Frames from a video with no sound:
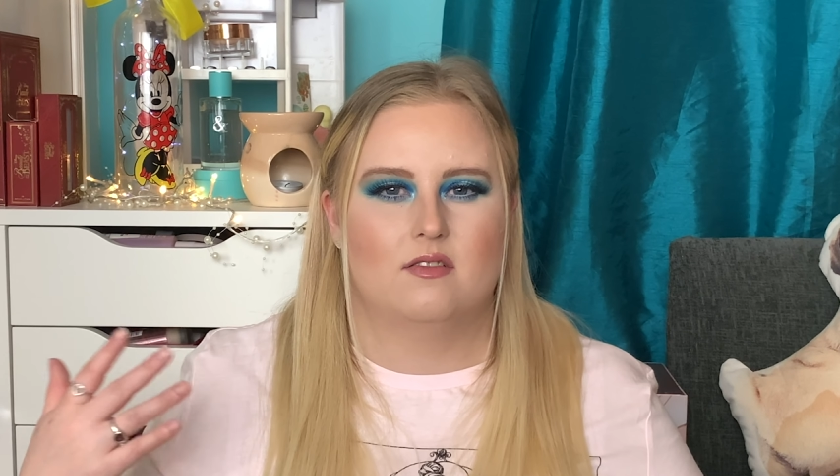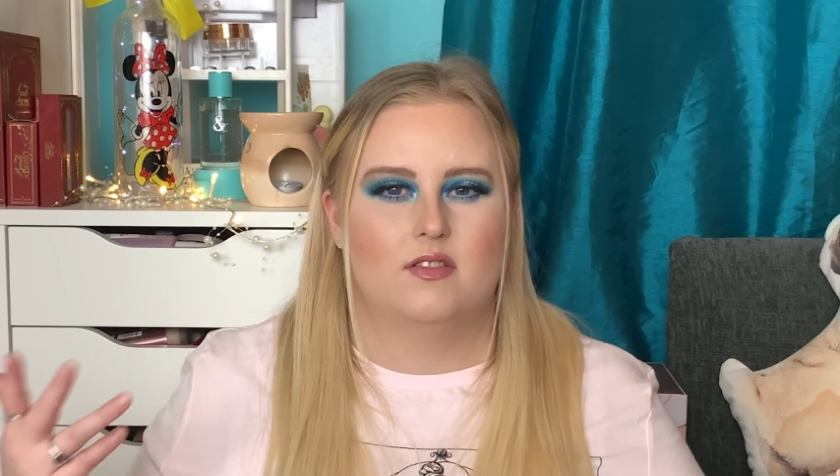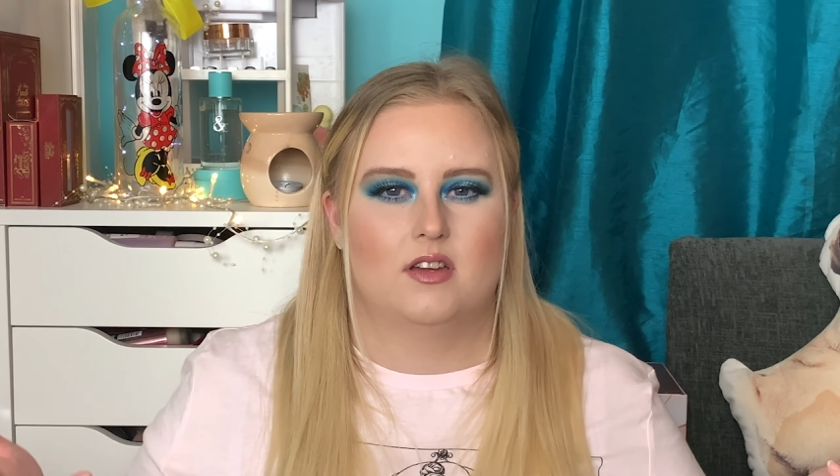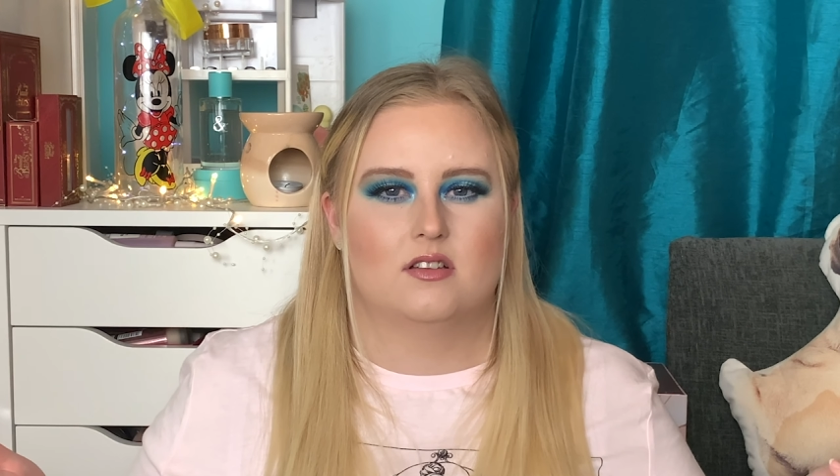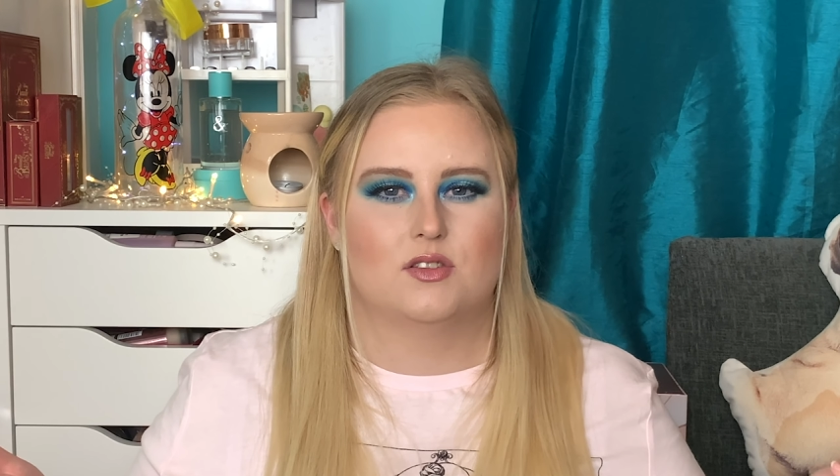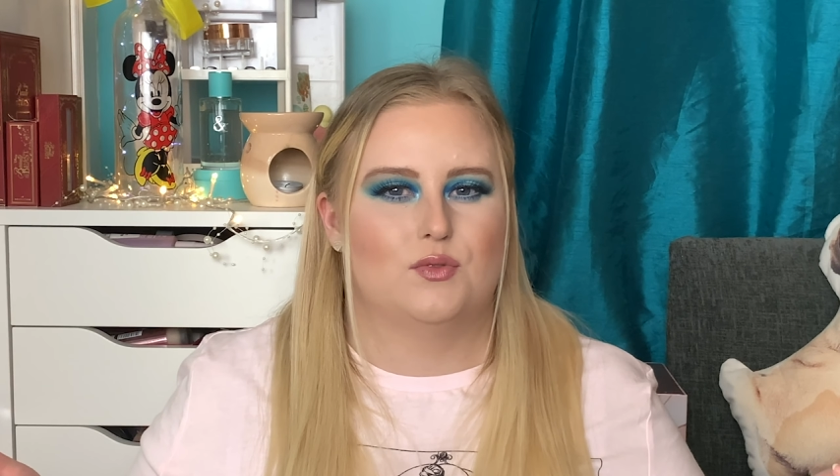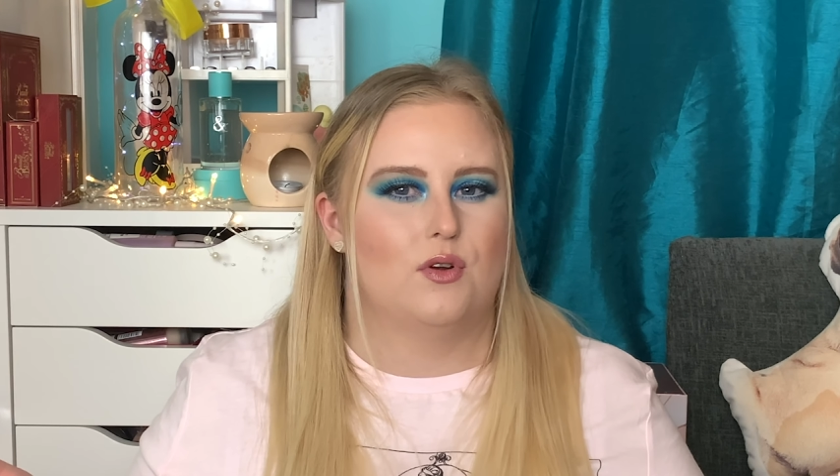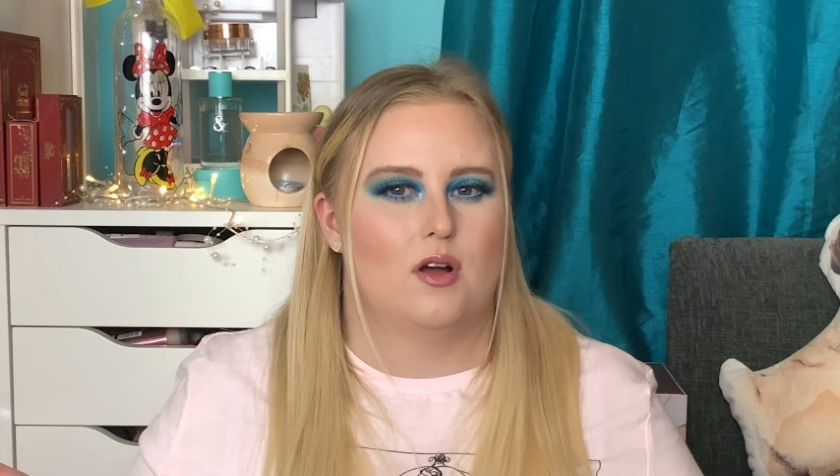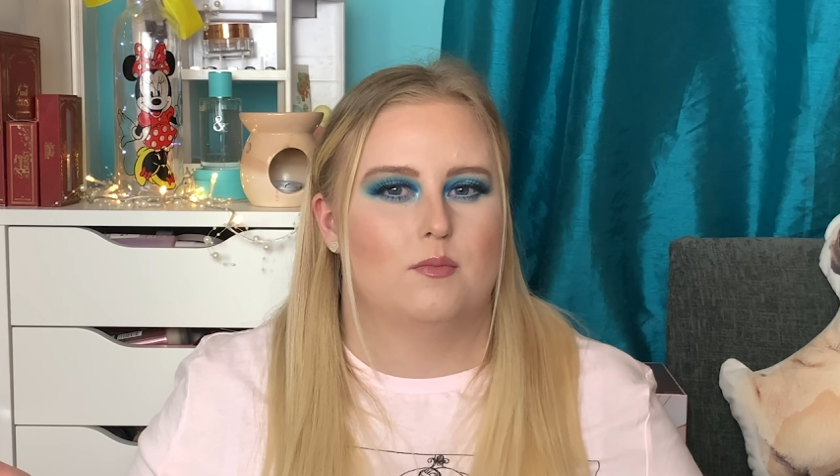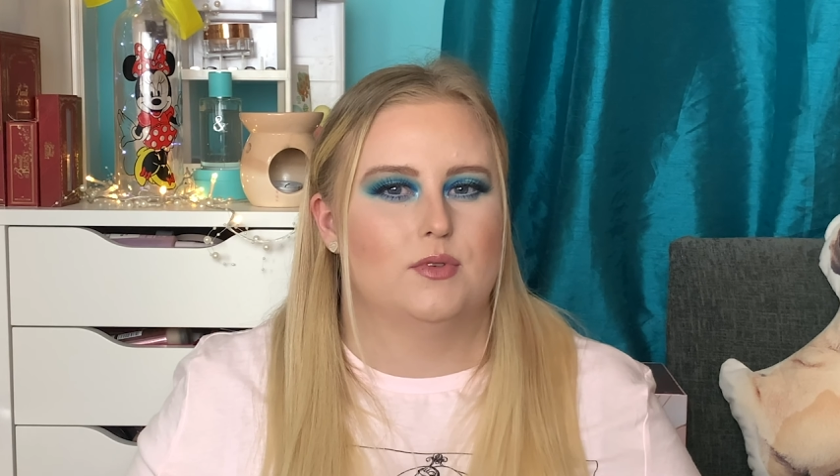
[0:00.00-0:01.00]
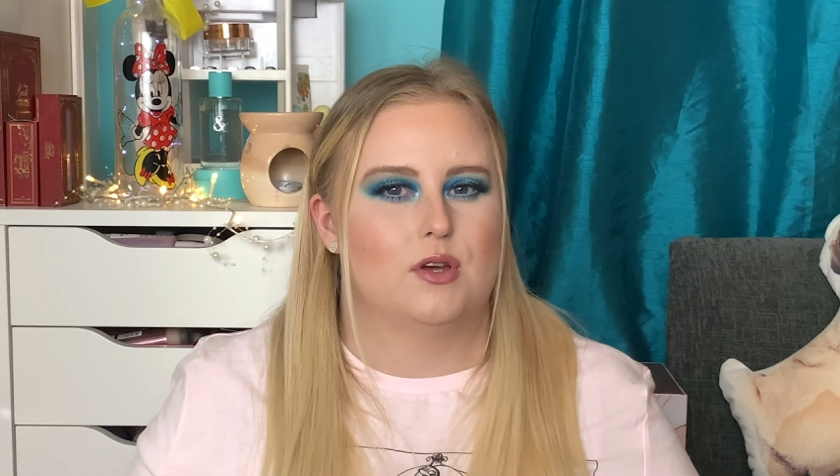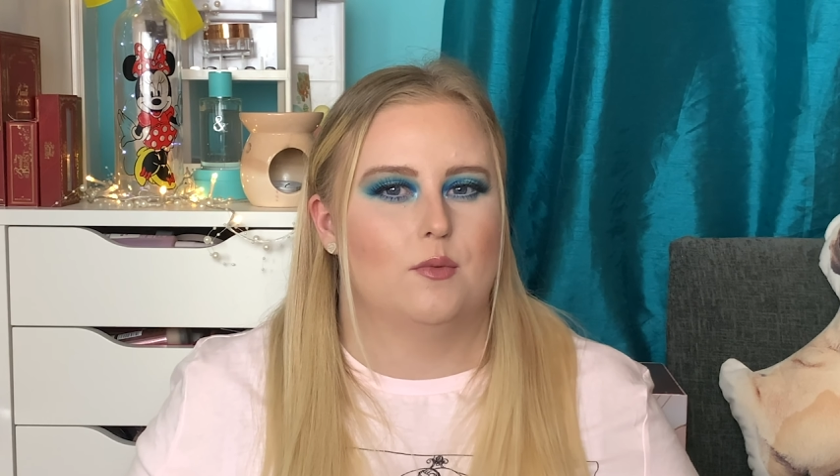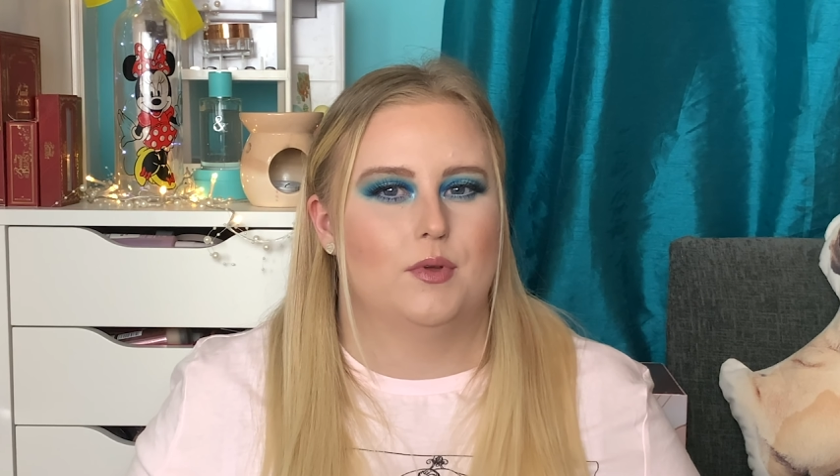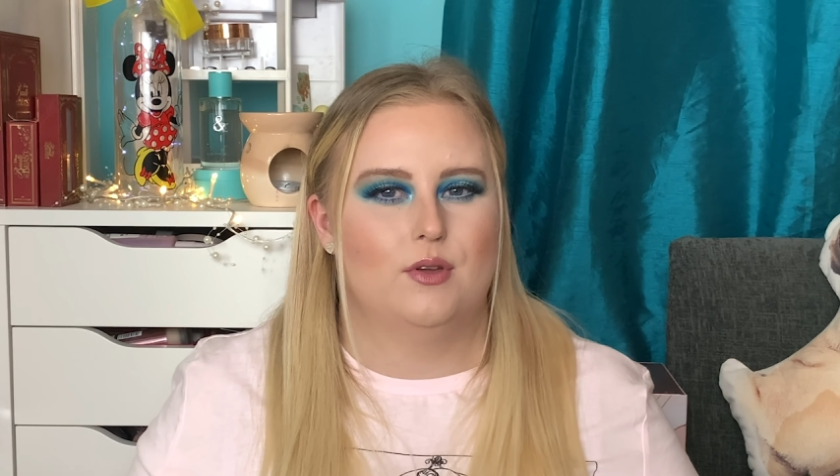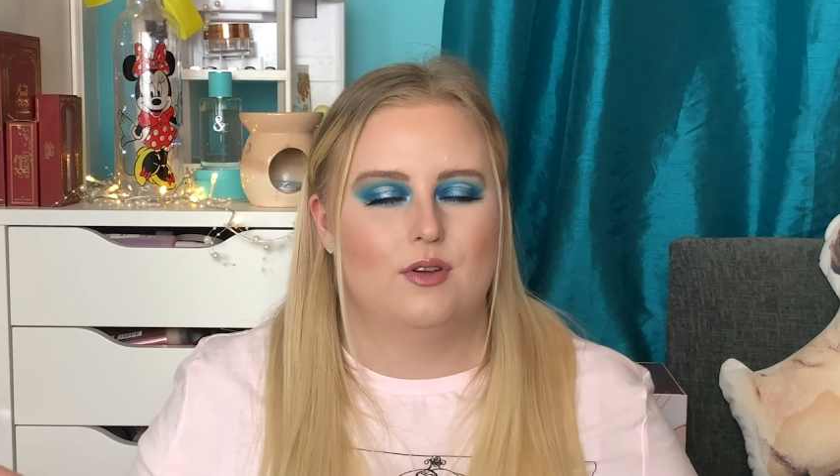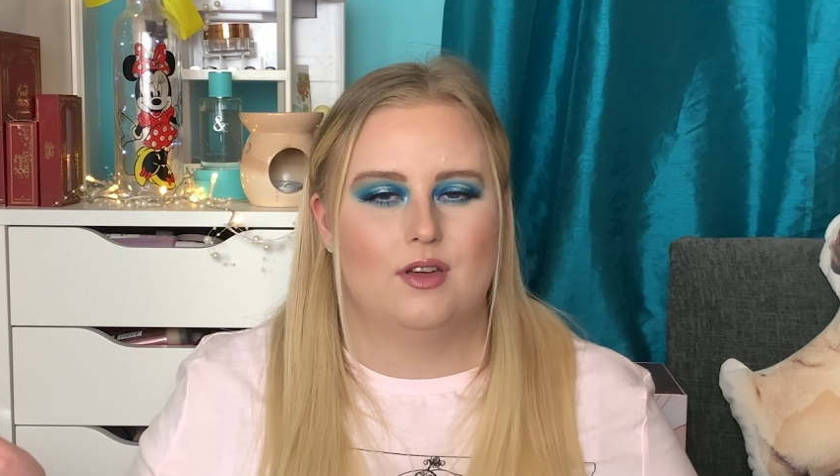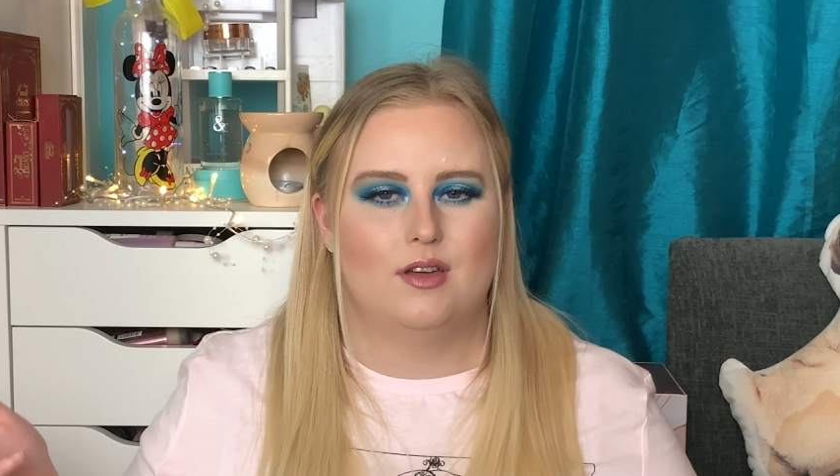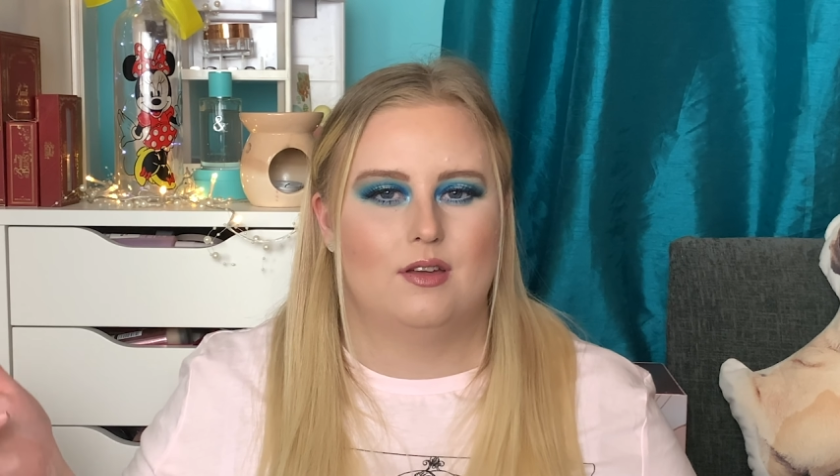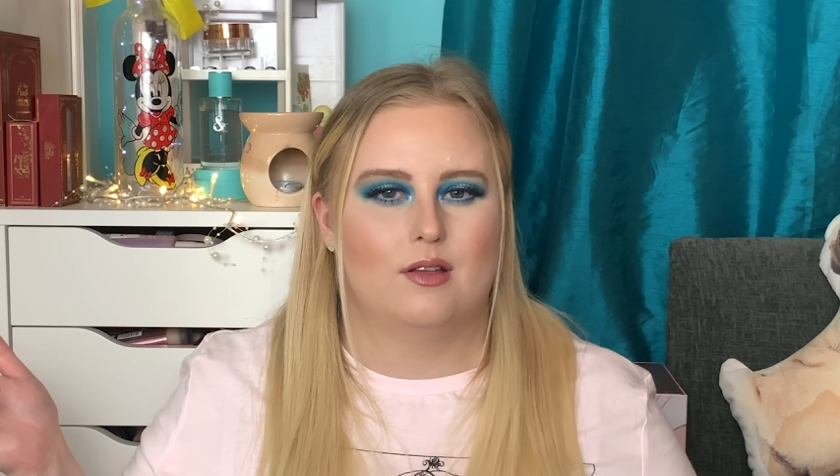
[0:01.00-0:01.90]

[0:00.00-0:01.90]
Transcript: things from Doll Beauty.